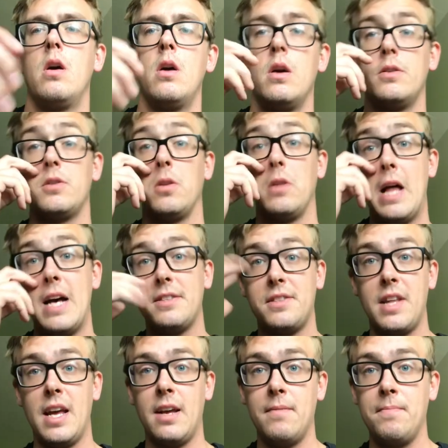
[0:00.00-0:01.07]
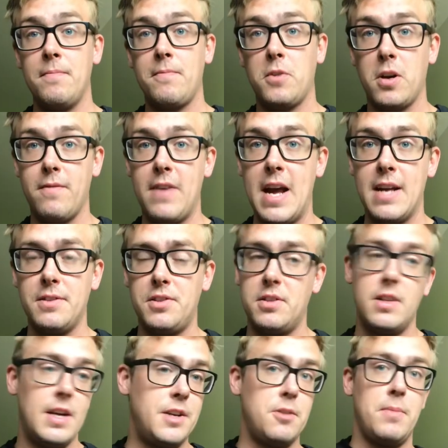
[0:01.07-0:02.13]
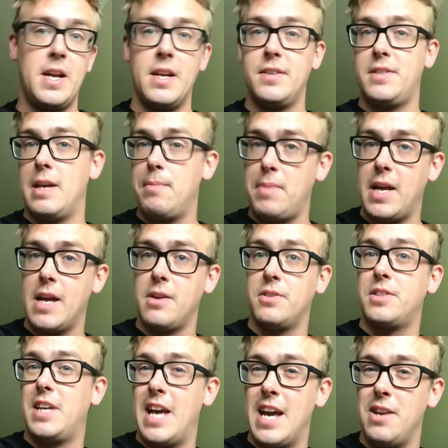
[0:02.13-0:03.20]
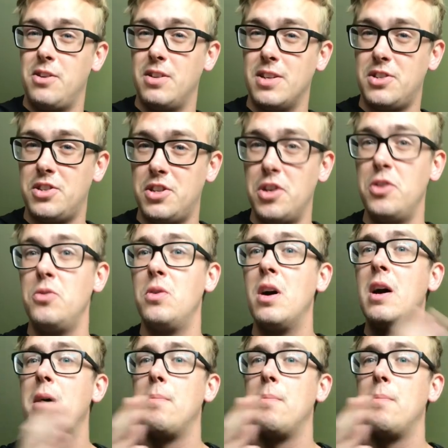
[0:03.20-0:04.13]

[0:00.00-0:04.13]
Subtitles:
So last thing, for advanced, intermediates, and beginners can do this too,